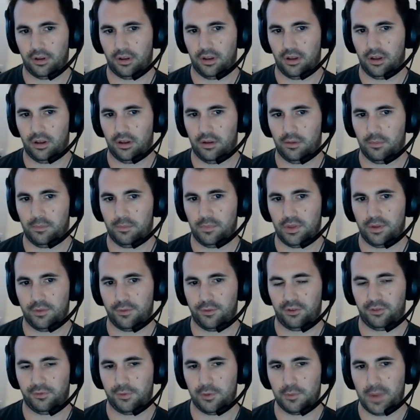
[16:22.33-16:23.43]
the
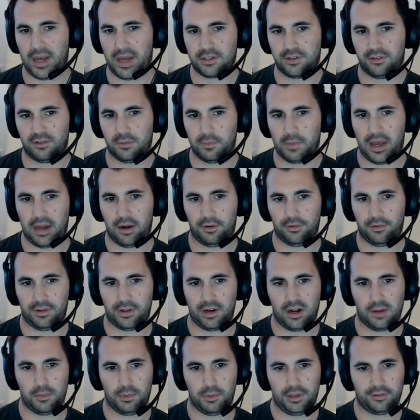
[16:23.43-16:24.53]
first few batches of miners that
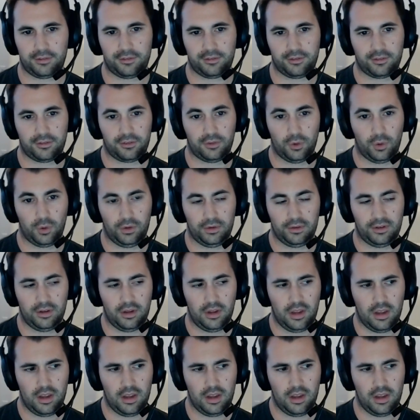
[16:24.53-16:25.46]
Obelisk sold.